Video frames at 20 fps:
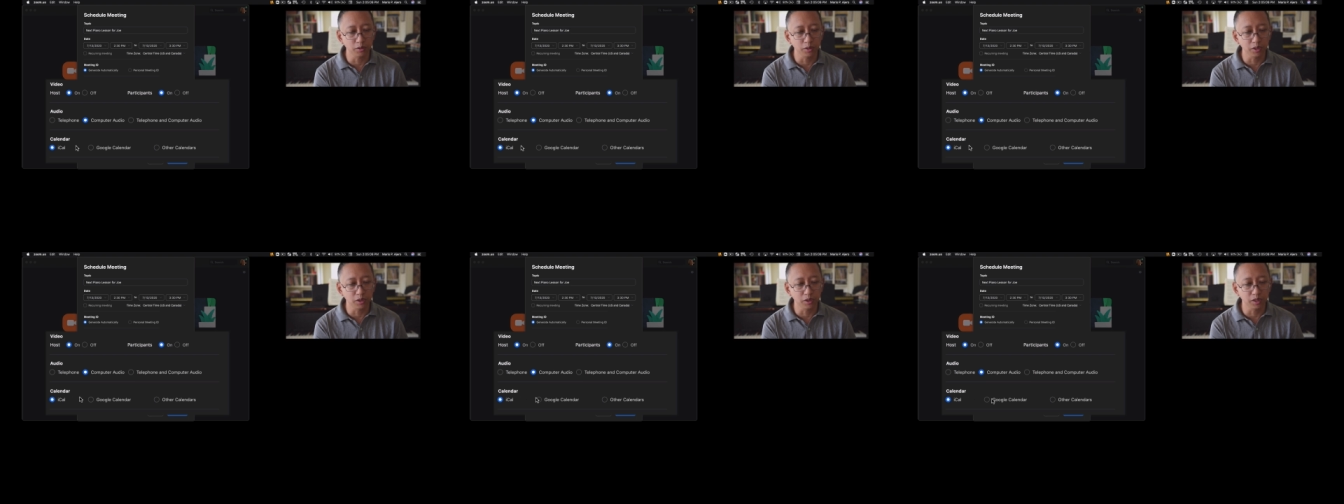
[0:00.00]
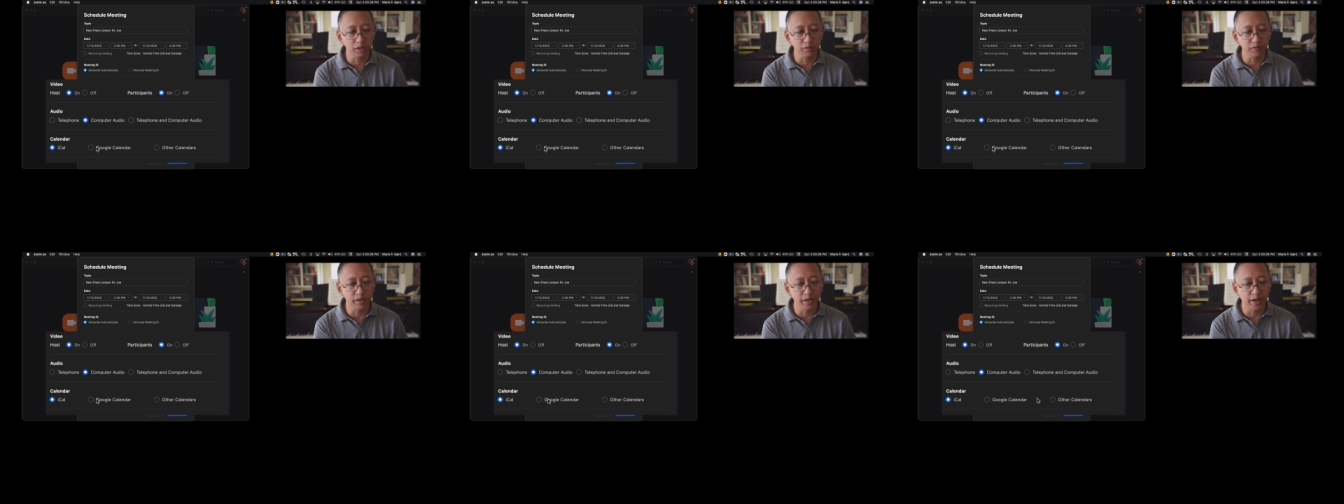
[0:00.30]
you could
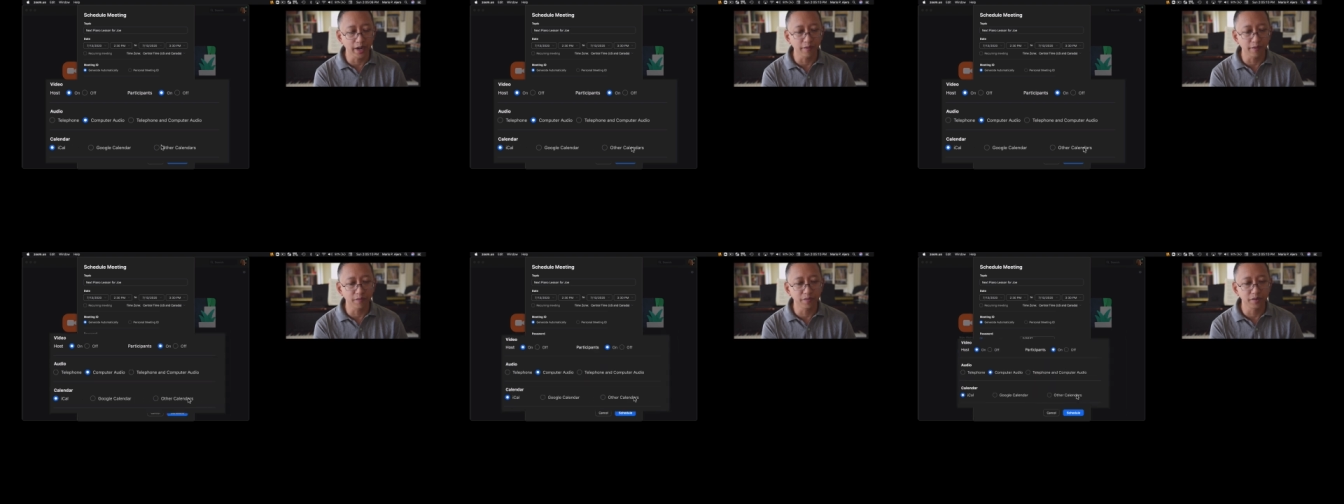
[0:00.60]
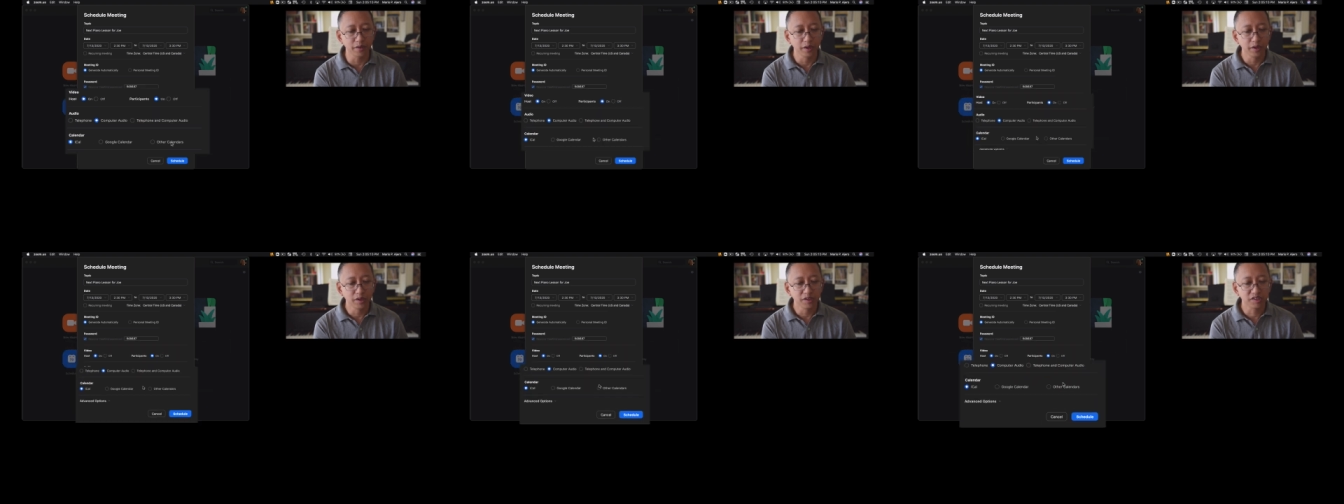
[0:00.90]
even have
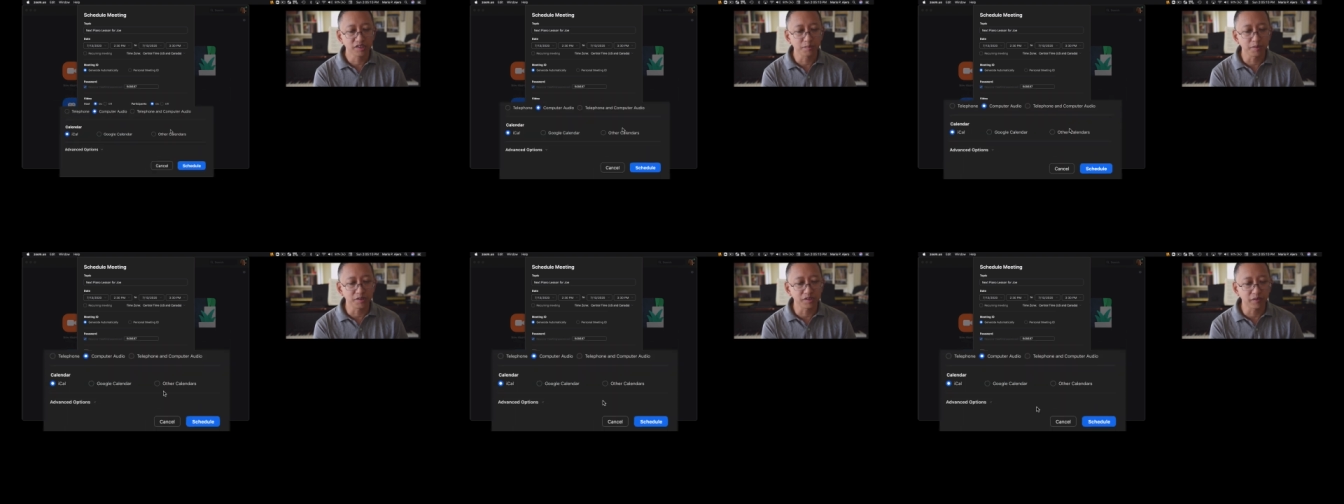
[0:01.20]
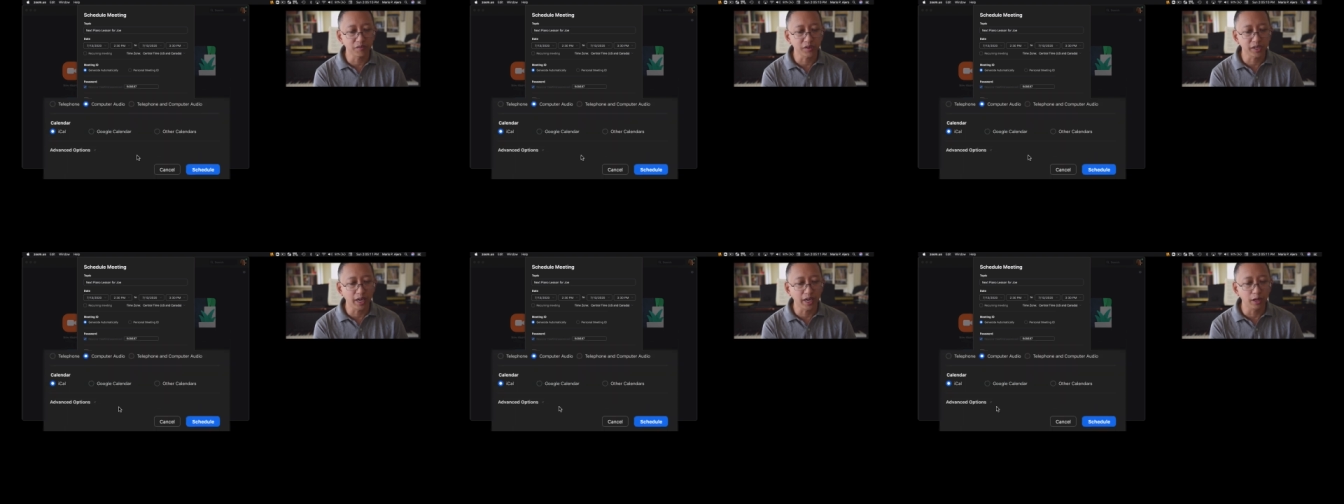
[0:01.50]

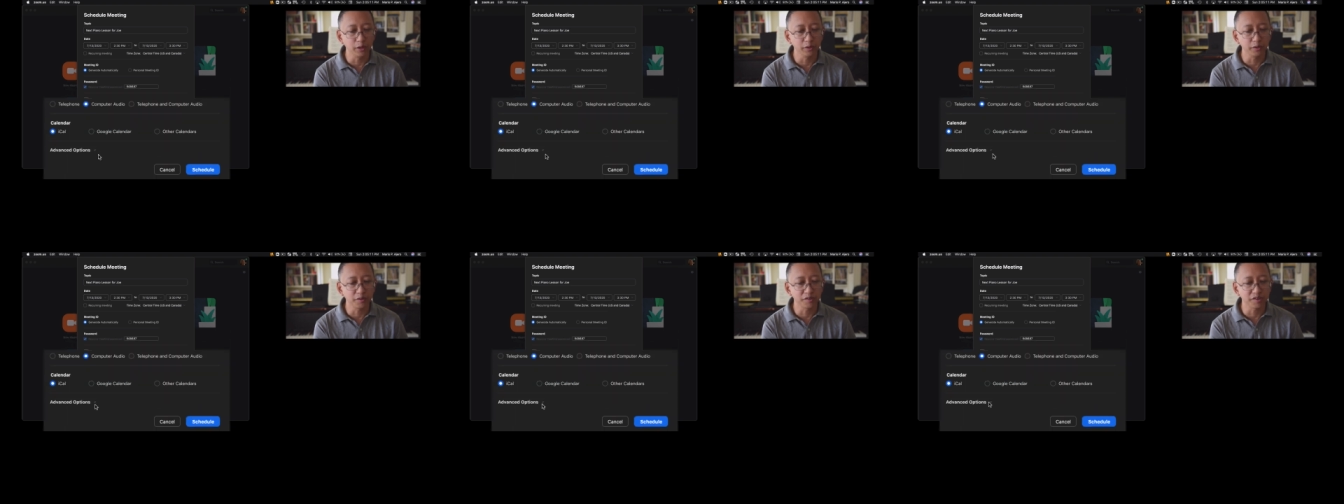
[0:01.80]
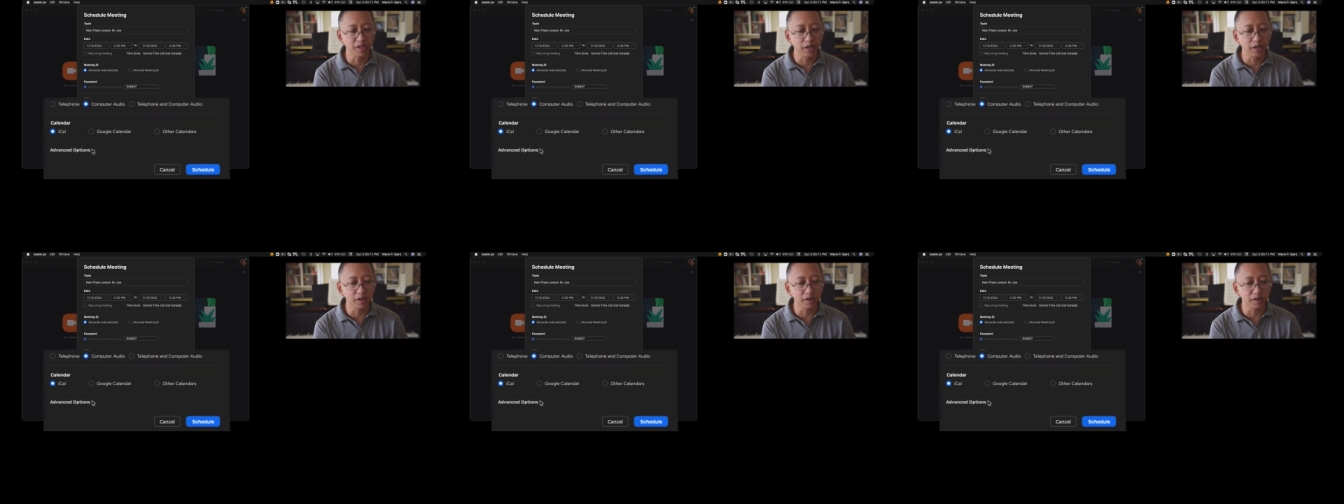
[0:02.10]
specific calendars
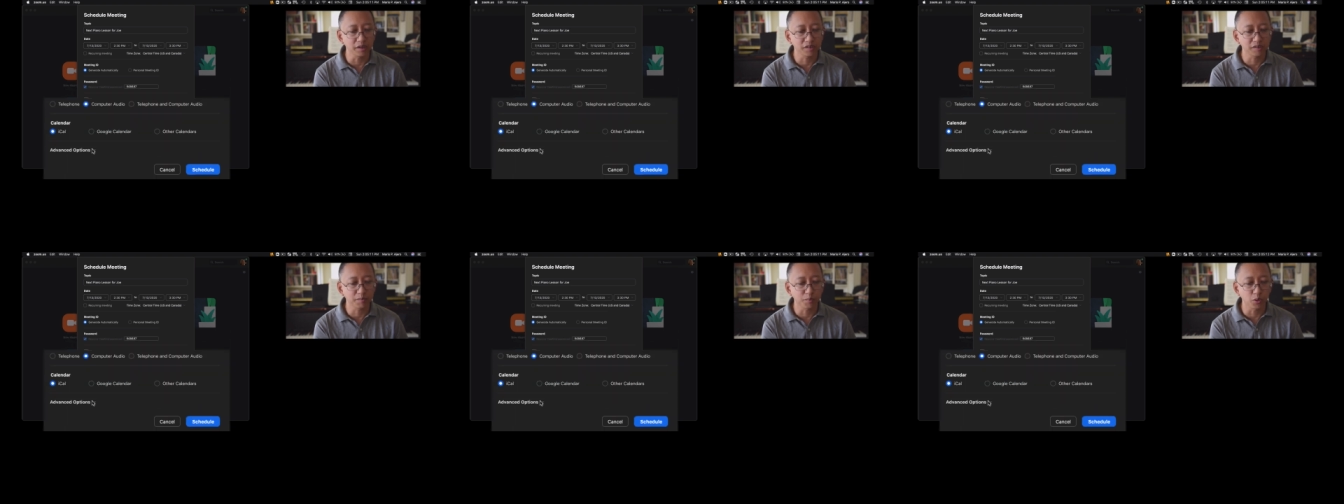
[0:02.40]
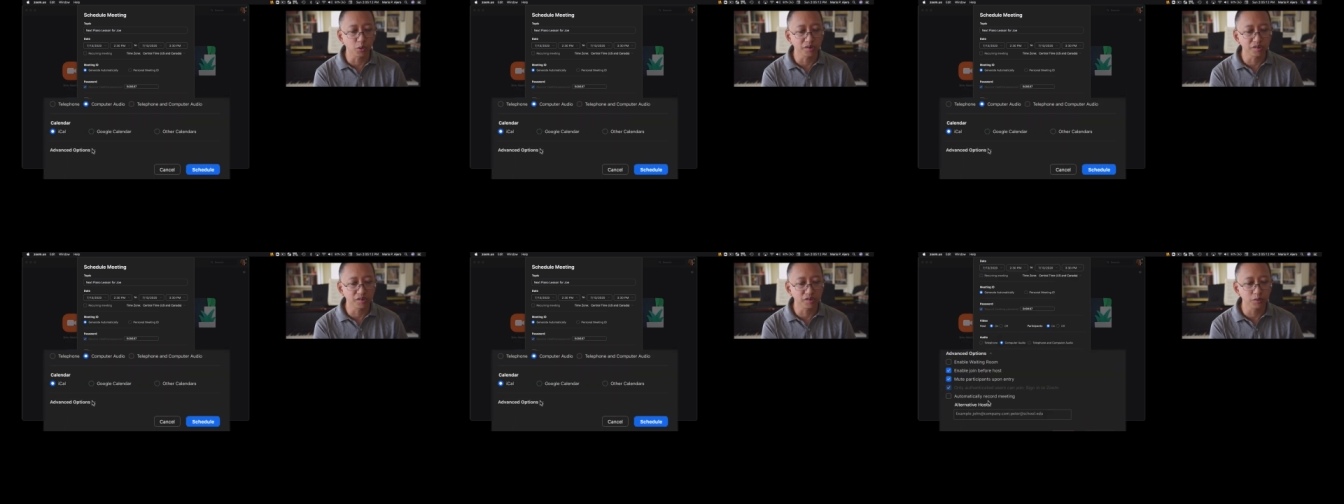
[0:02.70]
that it
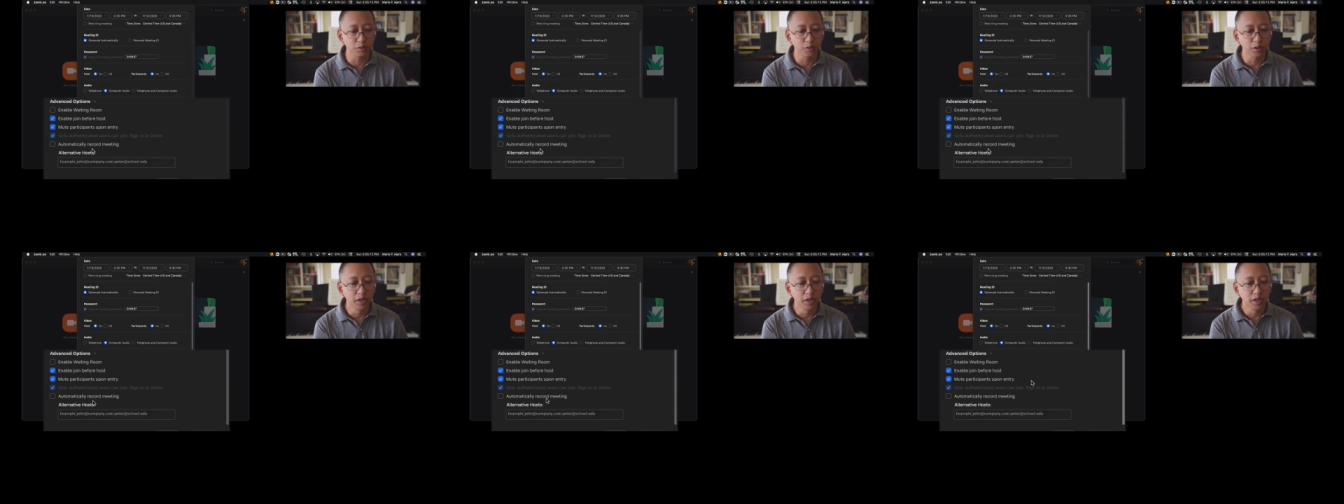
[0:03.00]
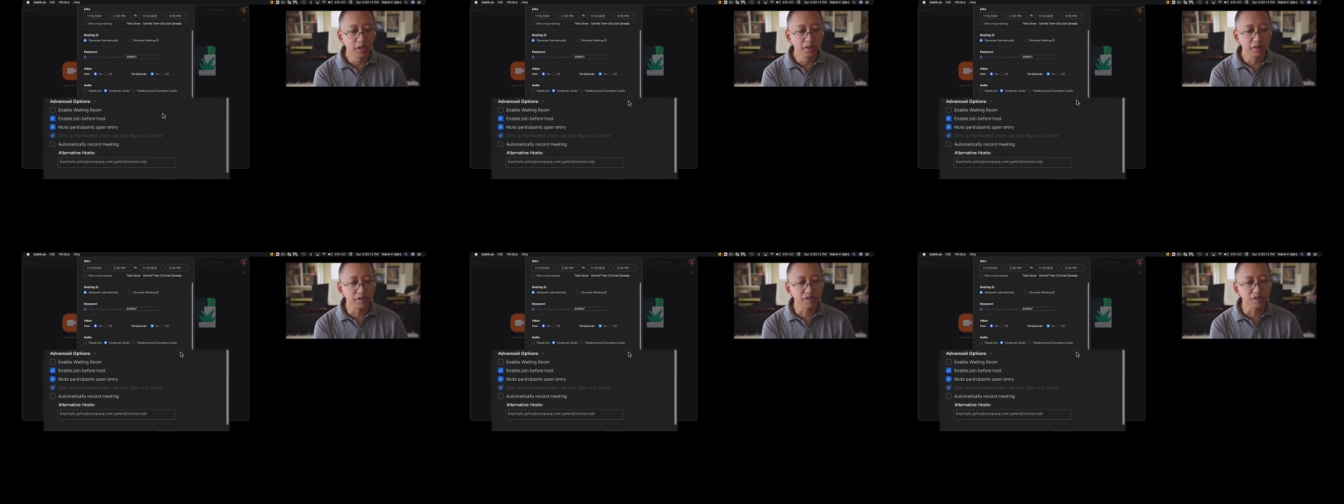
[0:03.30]
exports to.
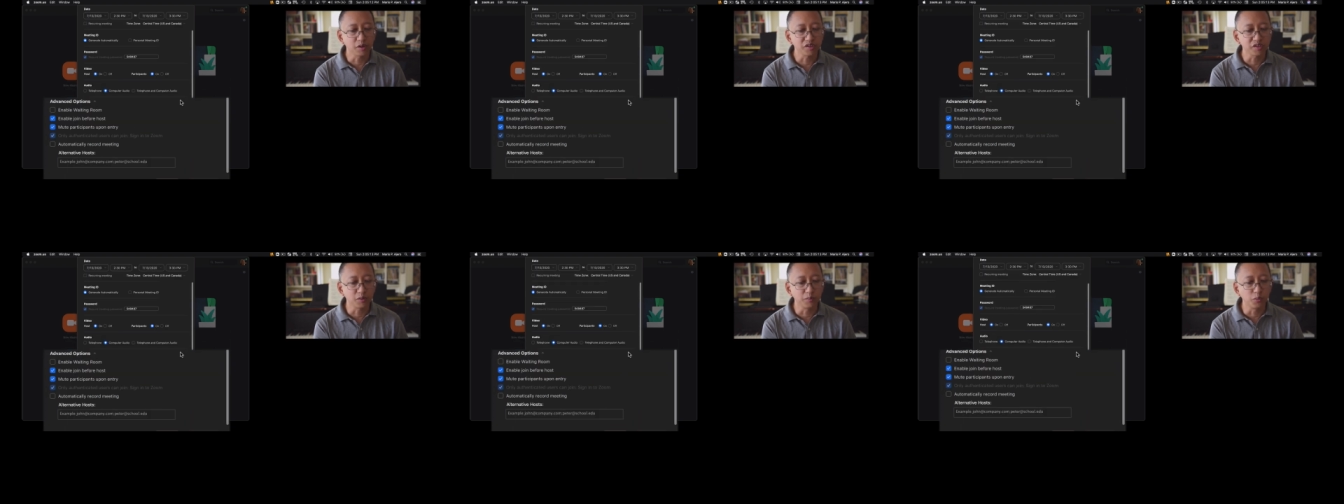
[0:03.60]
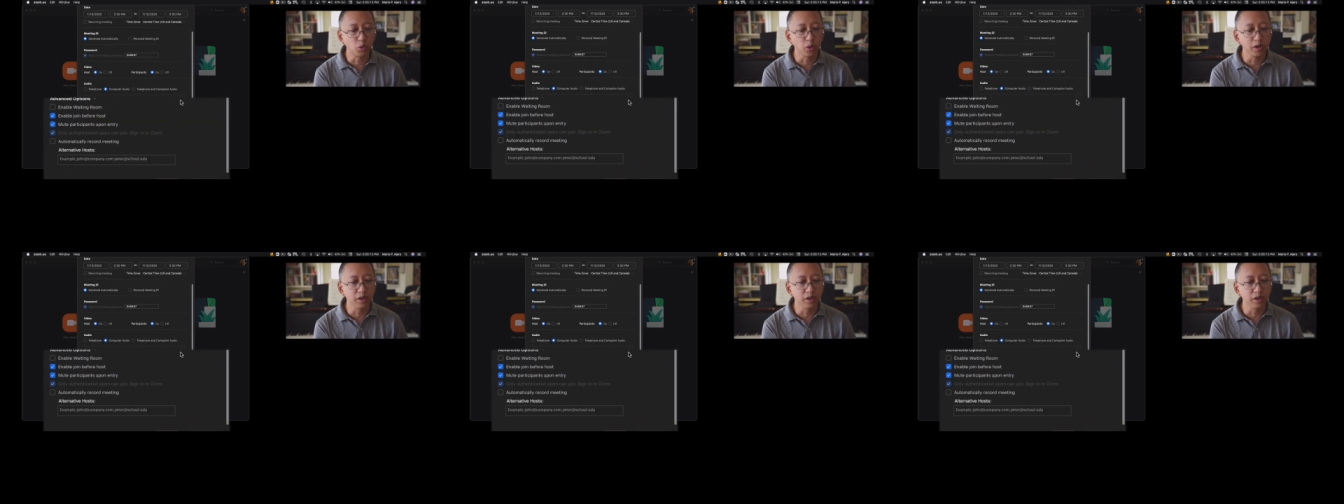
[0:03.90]
There's also more